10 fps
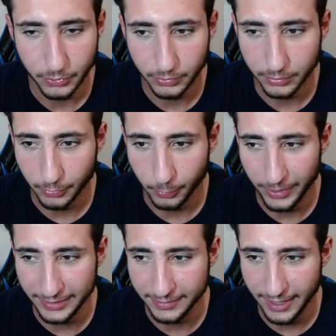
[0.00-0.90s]

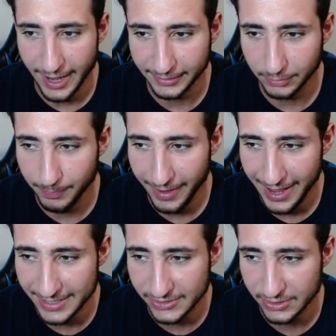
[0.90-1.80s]
Great diagonal
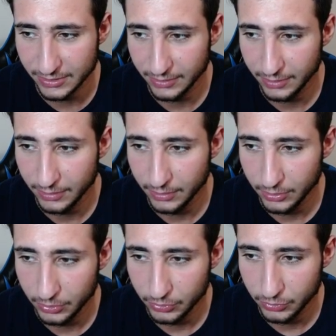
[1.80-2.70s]
pass.
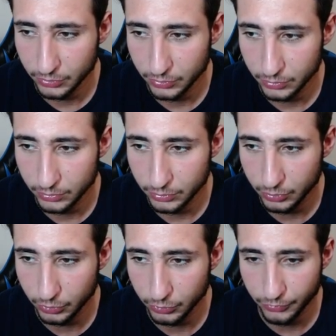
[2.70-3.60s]

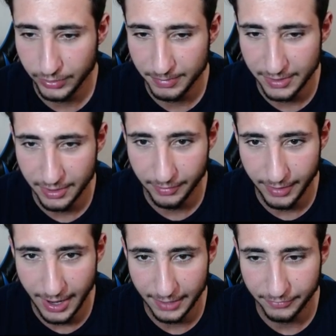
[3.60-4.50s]
2 Trippier,
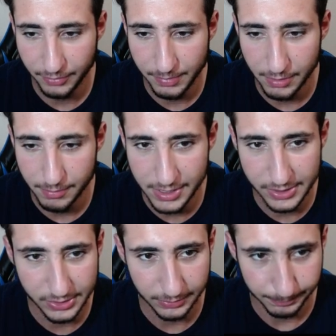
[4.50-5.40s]
and Trippier
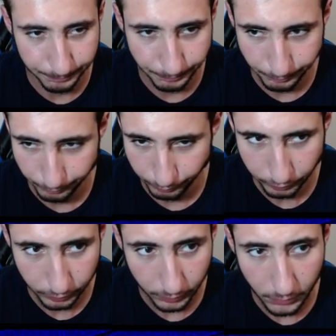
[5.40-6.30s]
missed.
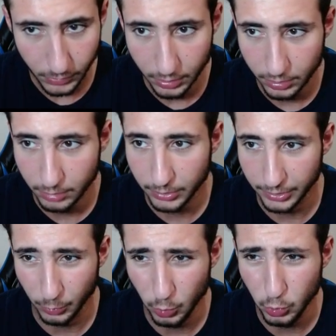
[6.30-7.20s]
Come
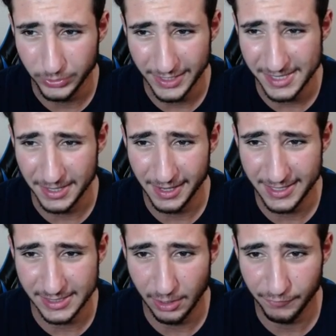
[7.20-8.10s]
on. Ooh, that's a nice
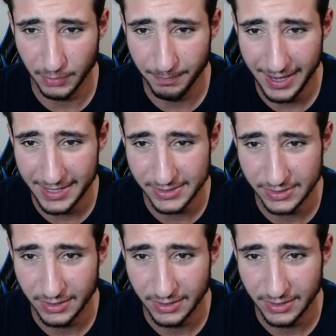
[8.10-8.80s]
lofted pass.